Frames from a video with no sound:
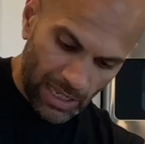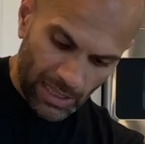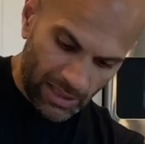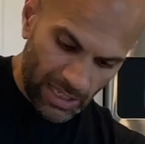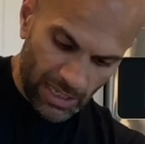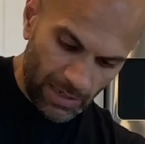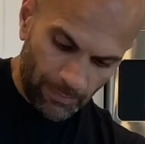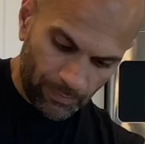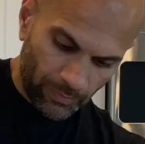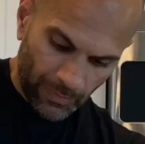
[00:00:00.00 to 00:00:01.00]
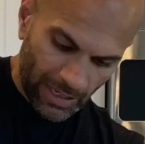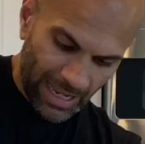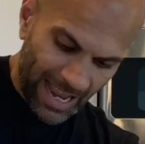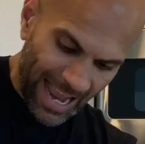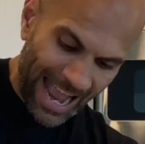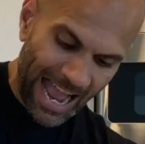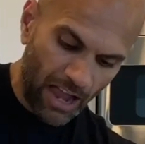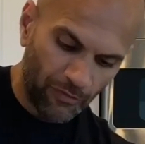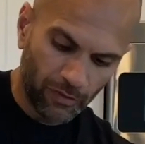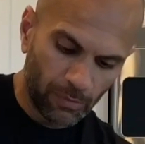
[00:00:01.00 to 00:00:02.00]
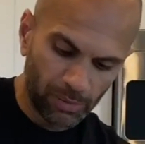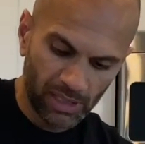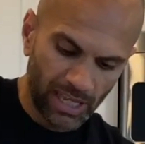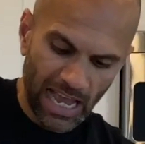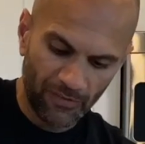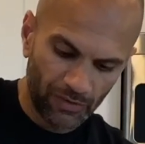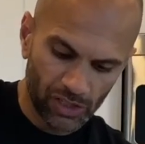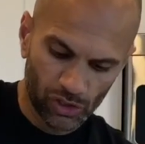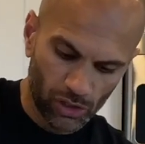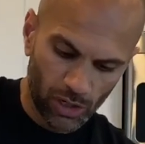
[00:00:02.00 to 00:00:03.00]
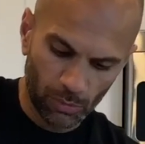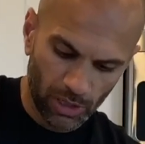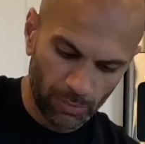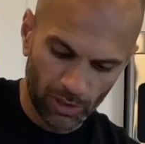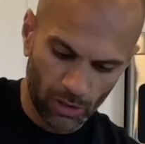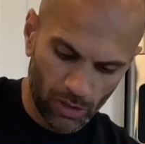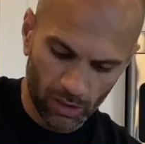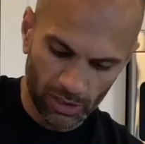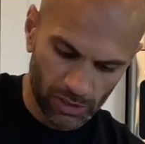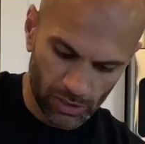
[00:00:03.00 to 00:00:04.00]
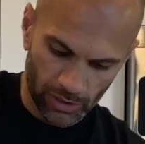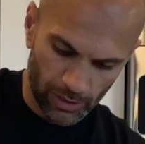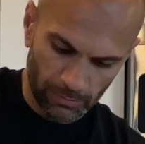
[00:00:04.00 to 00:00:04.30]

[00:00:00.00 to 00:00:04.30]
the completely half of this jar, and we're gonna put it all into there.